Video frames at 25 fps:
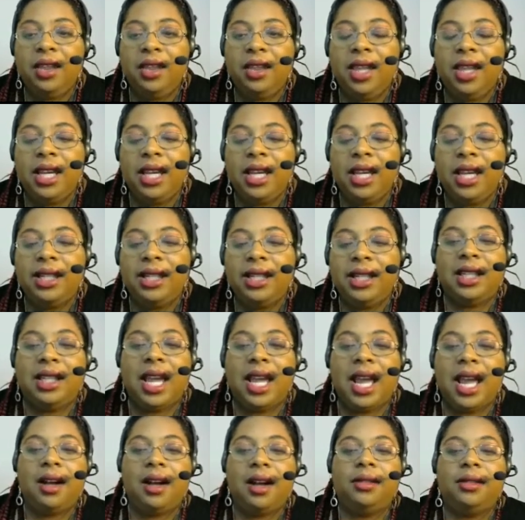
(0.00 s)
This
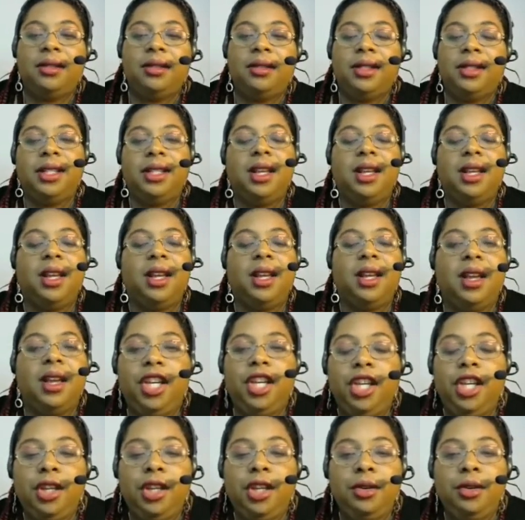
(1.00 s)
allows
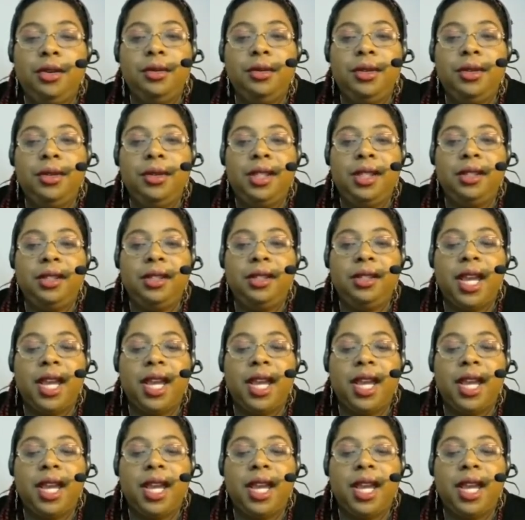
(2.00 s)
you